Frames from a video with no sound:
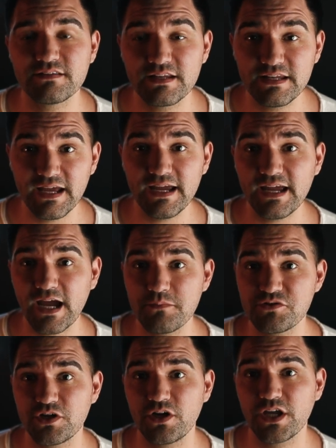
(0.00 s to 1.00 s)
Today
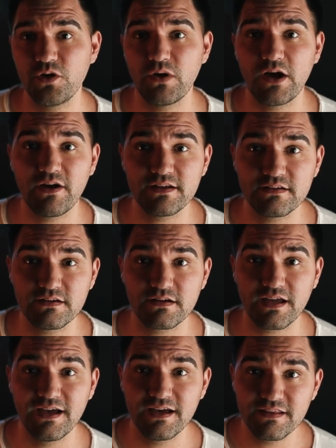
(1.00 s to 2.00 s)
I'm showing you how I took